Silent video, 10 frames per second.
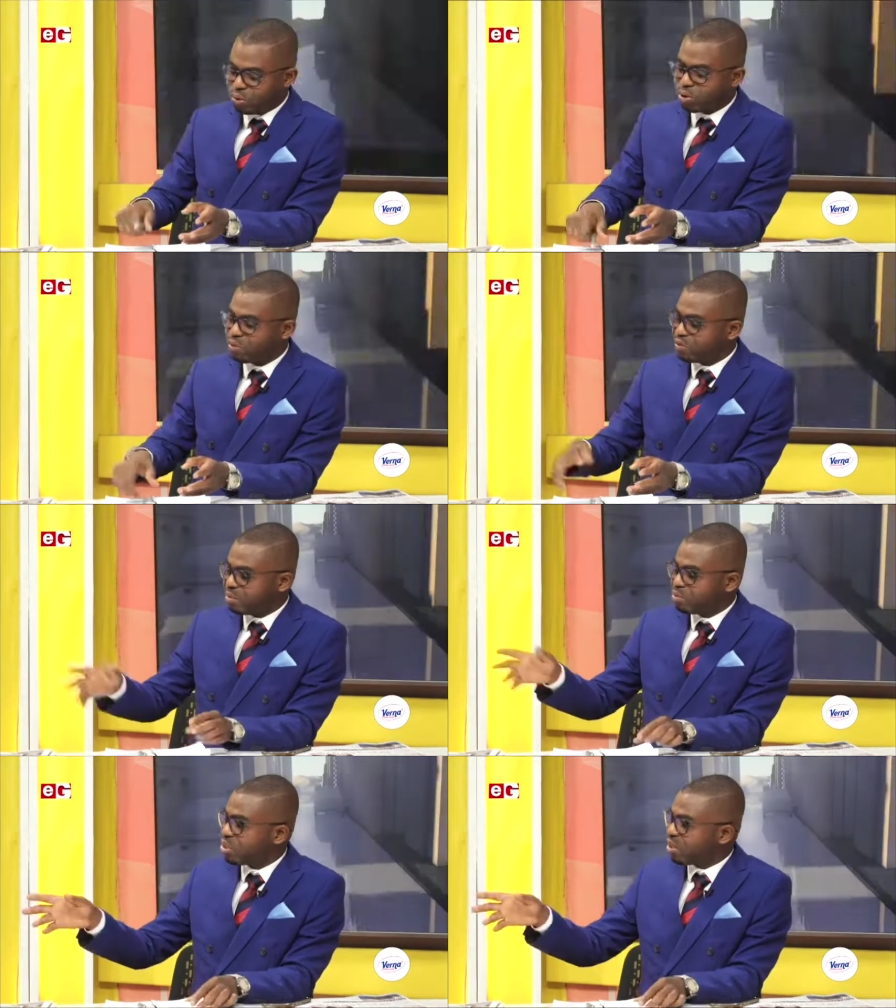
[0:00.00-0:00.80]
of
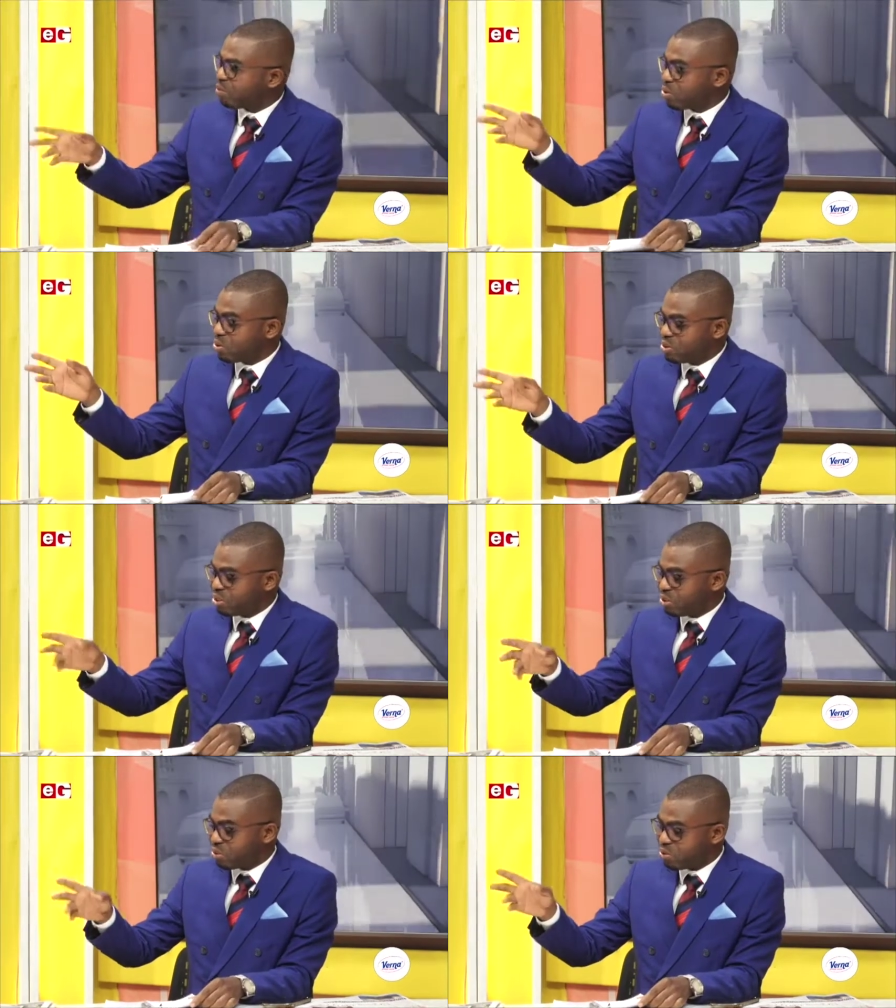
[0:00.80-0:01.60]
them
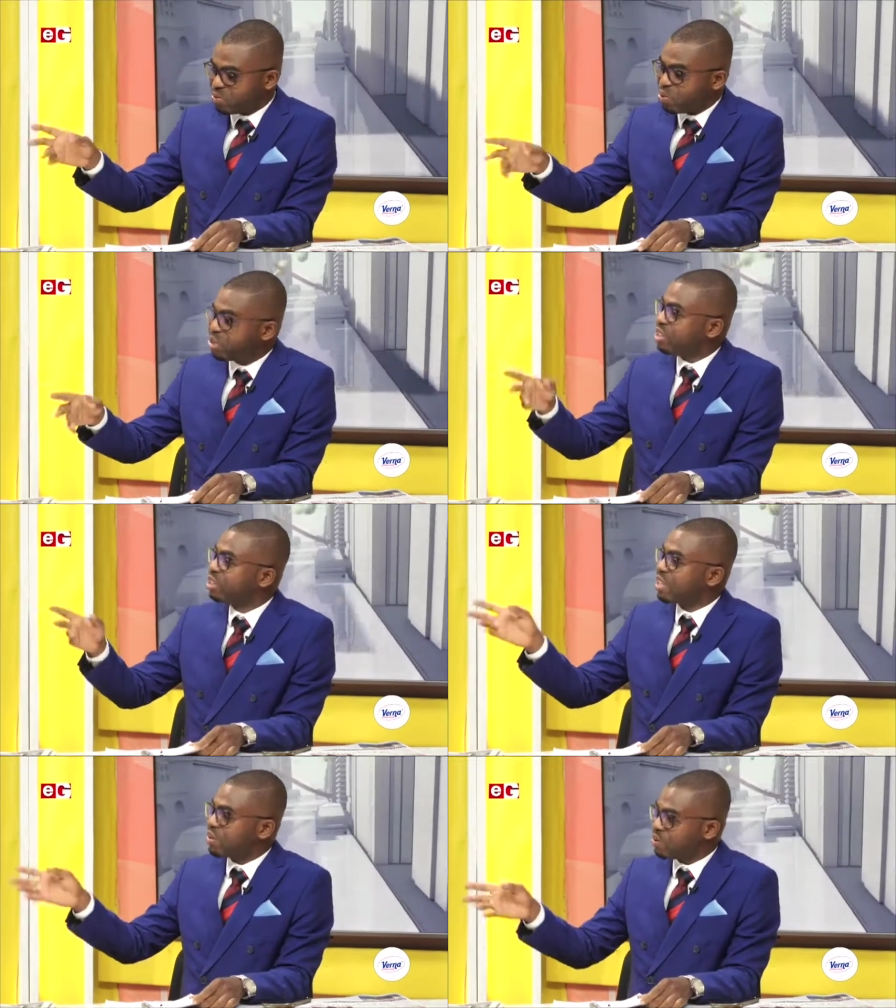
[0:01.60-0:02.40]
terminologies no no money
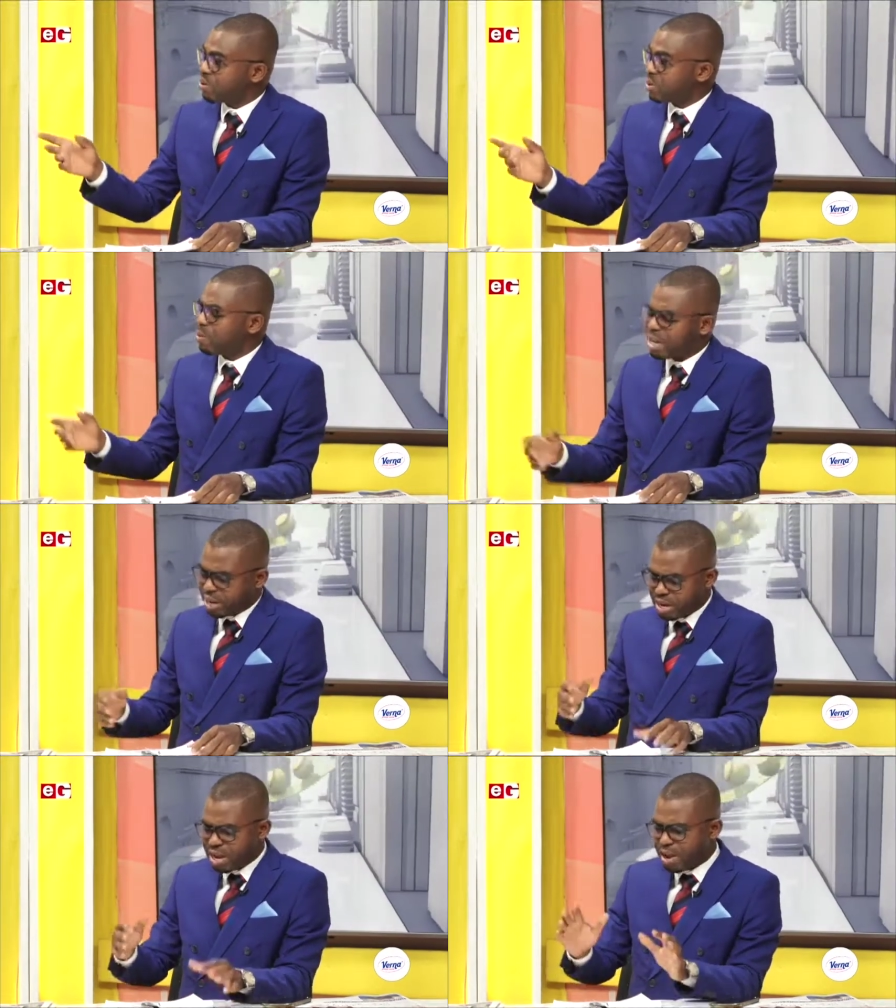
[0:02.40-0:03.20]
jargons. No, but I,
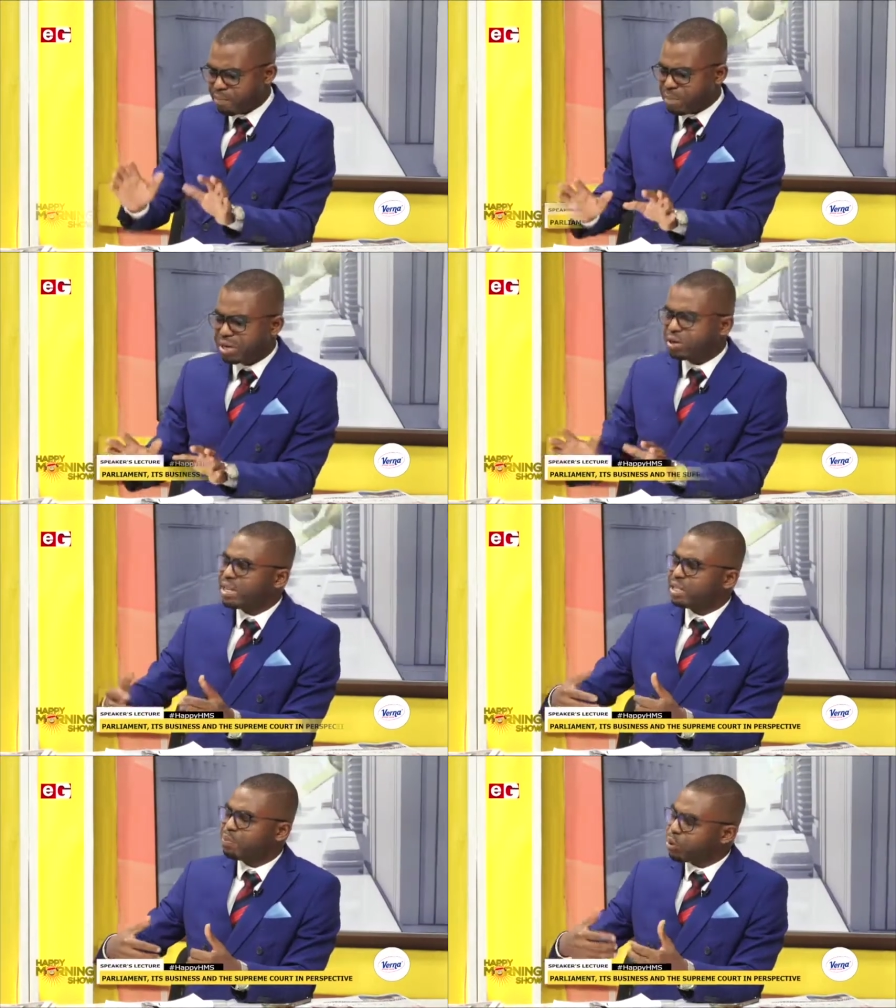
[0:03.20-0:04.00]
but
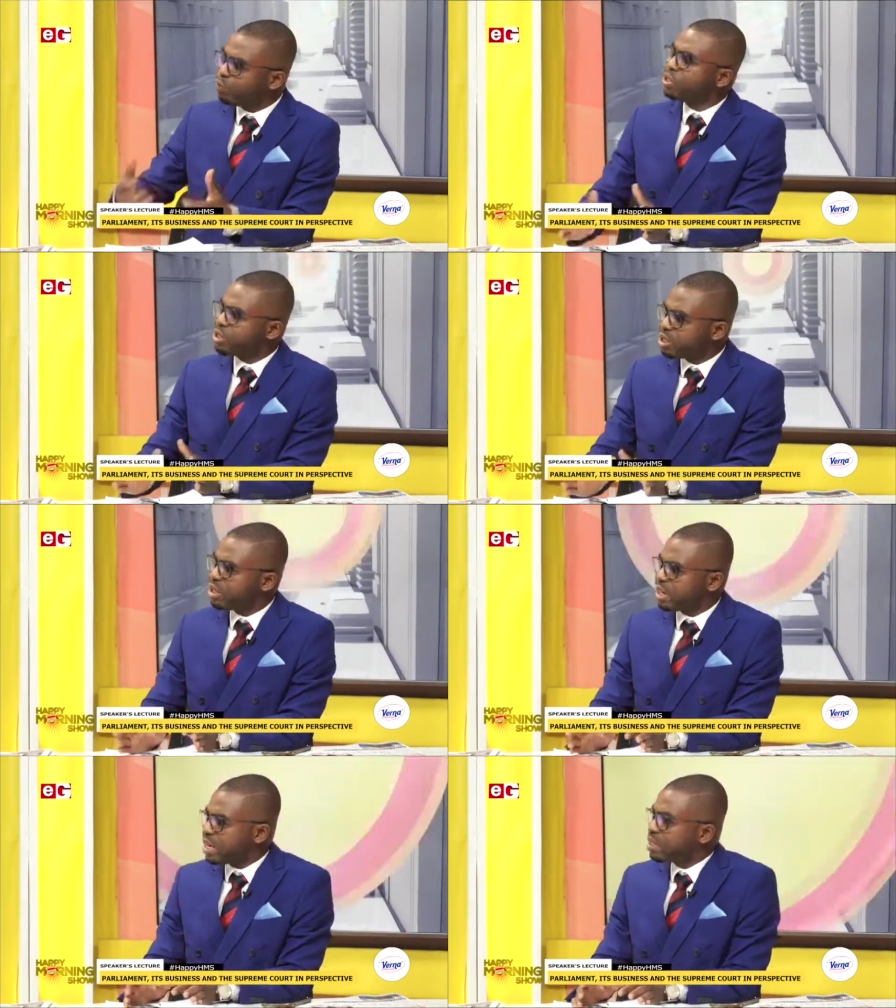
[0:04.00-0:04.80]
there's provision
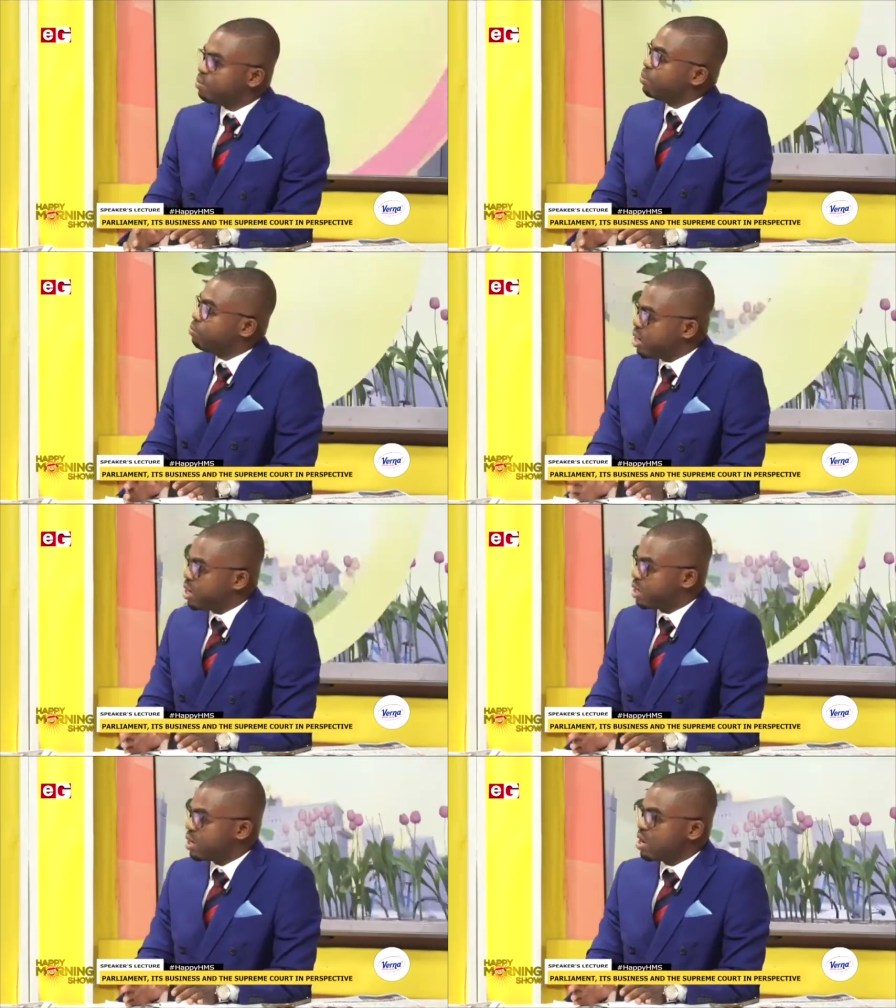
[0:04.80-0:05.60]
that has been
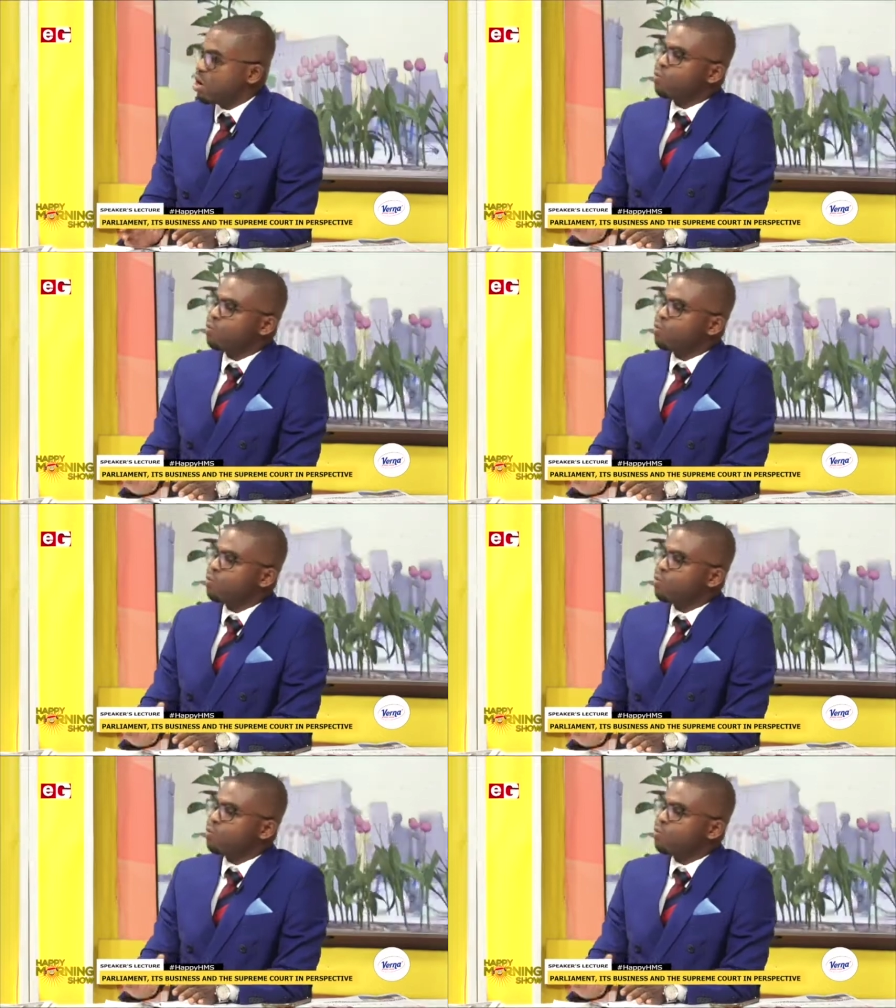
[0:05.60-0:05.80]
made mm.